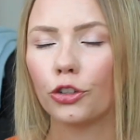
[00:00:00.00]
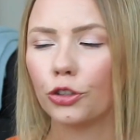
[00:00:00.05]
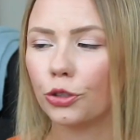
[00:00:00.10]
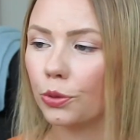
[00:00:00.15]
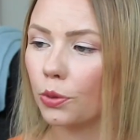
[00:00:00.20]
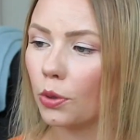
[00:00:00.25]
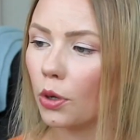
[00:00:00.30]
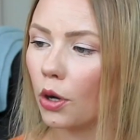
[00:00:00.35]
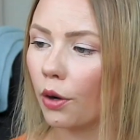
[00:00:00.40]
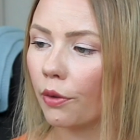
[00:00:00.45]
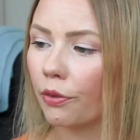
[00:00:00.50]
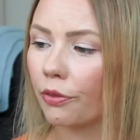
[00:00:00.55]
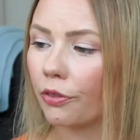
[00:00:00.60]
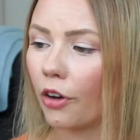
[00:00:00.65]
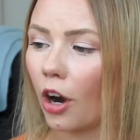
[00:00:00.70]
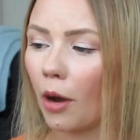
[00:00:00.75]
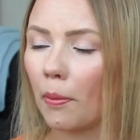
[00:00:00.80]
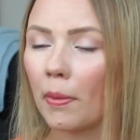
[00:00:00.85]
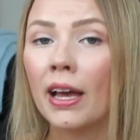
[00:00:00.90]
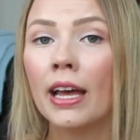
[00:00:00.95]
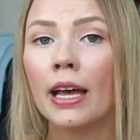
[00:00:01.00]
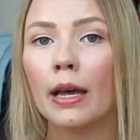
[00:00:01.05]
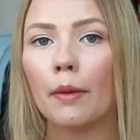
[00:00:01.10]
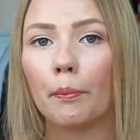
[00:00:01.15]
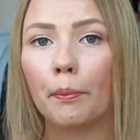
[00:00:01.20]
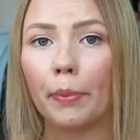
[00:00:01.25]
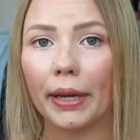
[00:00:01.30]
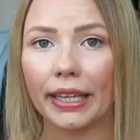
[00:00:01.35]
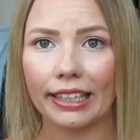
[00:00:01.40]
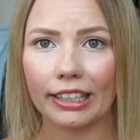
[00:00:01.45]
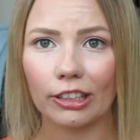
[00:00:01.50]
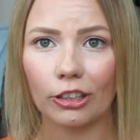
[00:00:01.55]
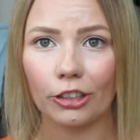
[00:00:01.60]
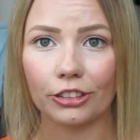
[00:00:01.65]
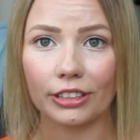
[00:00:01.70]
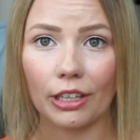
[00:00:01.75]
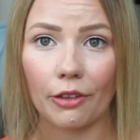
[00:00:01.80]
duo from Mirakl.